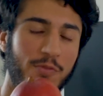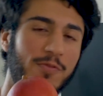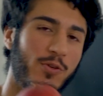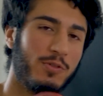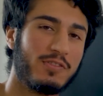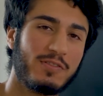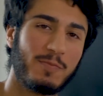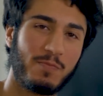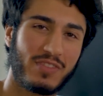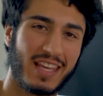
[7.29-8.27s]

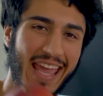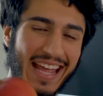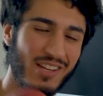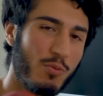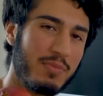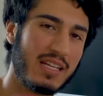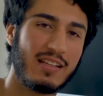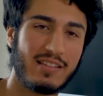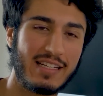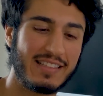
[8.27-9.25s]
fruits, can you
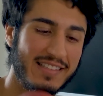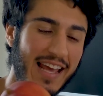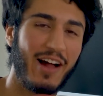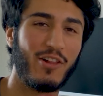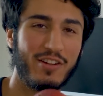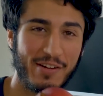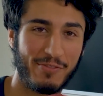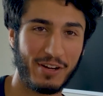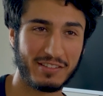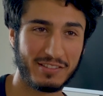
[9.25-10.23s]
immediately tell a
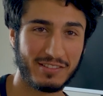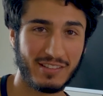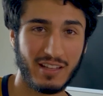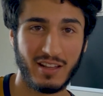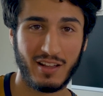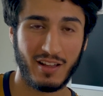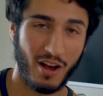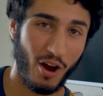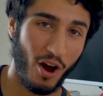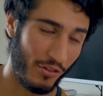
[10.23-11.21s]
difference
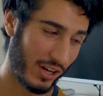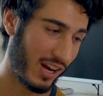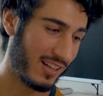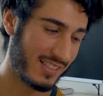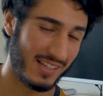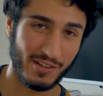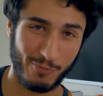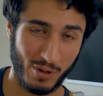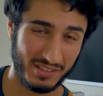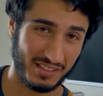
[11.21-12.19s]
on the content
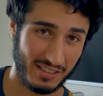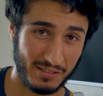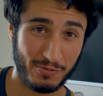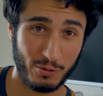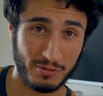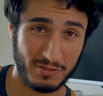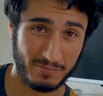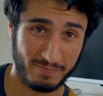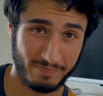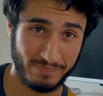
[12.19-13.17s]
of what is in these
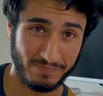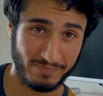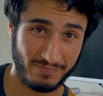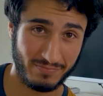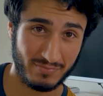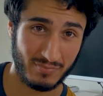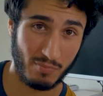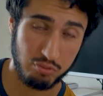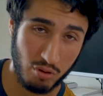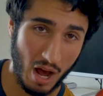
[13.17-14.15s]
fruits?
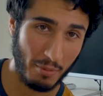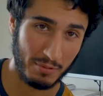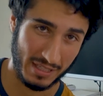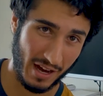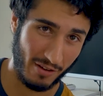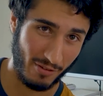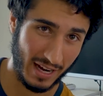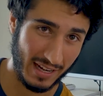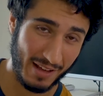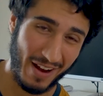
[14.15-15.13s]
Probably not,
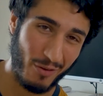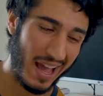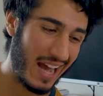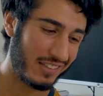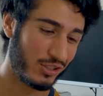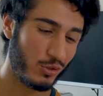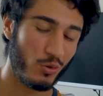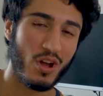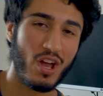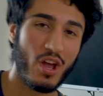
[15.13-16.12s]
right? If I were to ask
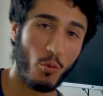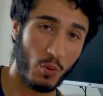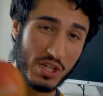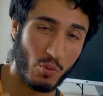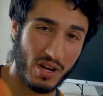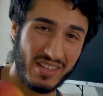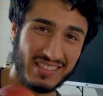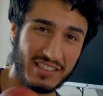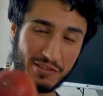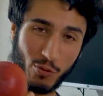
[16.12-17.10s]
you which one of
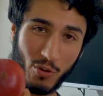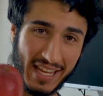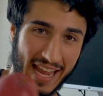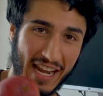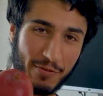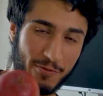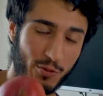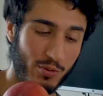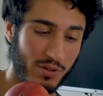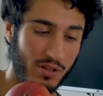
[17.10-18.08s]
these is the organic
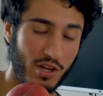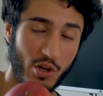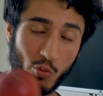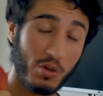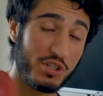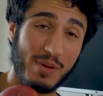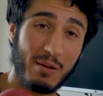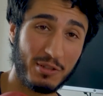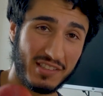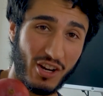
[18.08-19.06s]
fruit, would you be
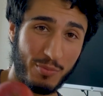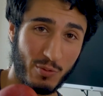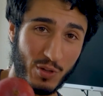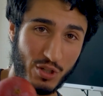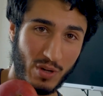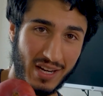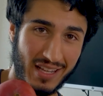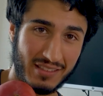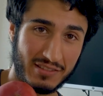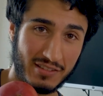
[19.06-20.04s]
able to tell me which one it
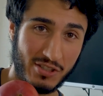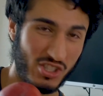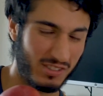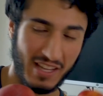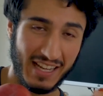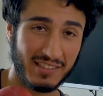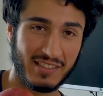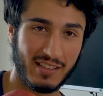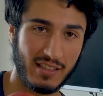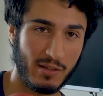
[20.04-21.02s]
is just
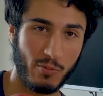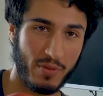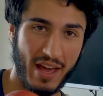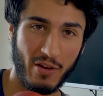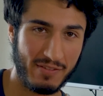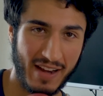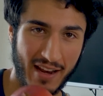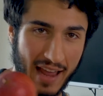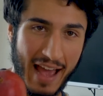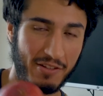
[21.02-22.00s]
instantly without
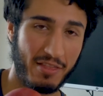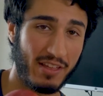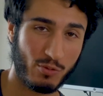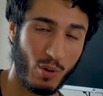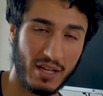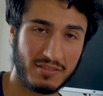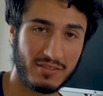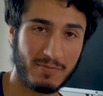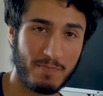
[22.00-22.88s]
even having to think twice?